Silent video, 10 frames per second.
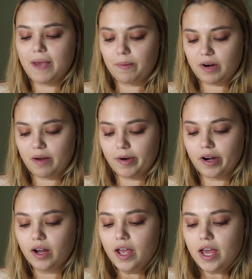Matte
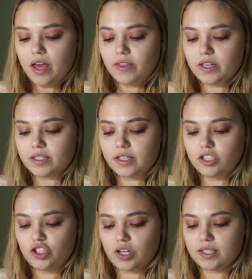Primer. This
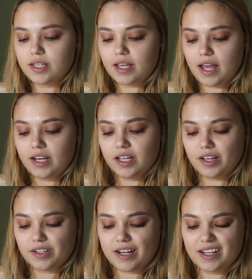is just like any
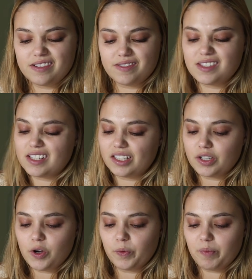other kind of
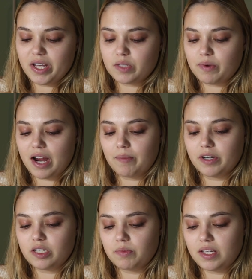silicone-based primer,
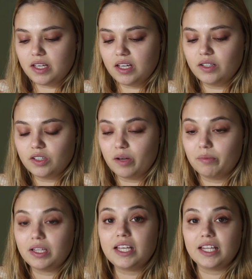to be
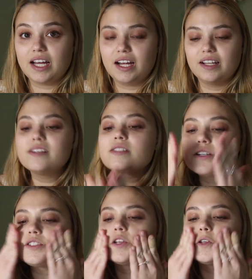completely honest.
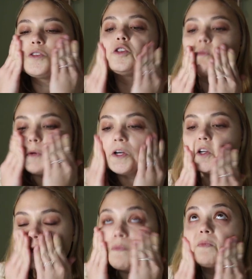There's nothing
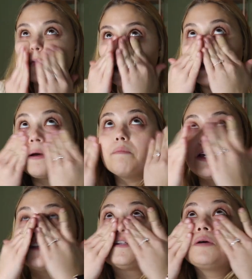super like
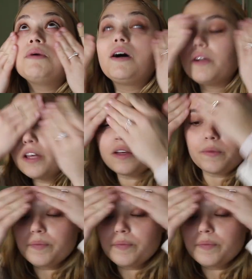amazing about it,